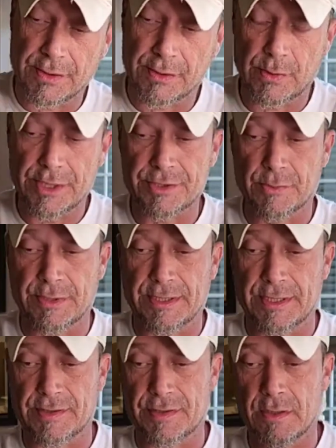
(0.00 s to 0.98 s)
your intuition with
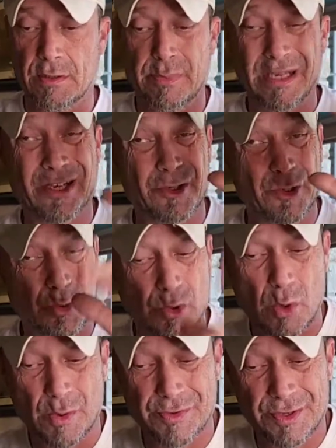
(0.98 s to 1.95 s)
this because you
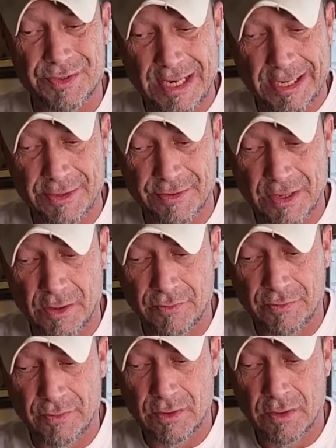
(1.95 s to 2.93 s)
know within inside
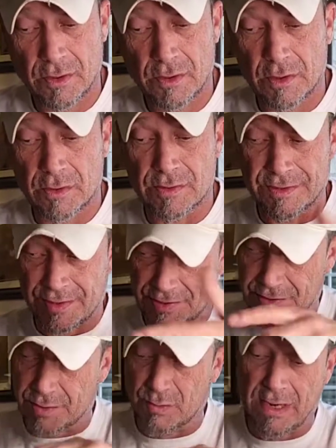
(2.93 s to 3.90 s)
yourself that
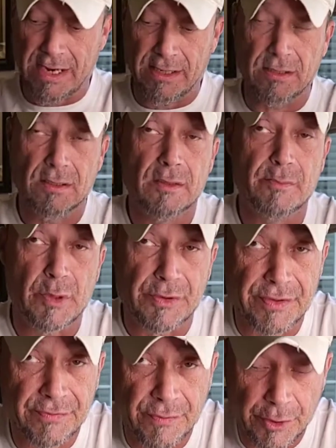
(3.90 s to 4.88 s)
this is the right
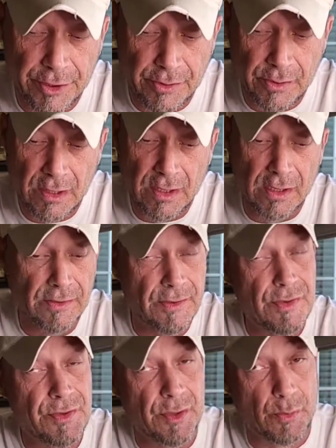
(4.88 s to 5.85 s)
person for you.
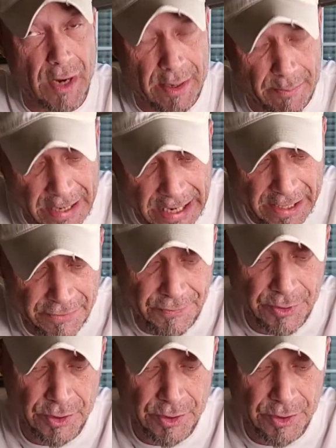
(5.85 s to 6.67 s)
This is the right path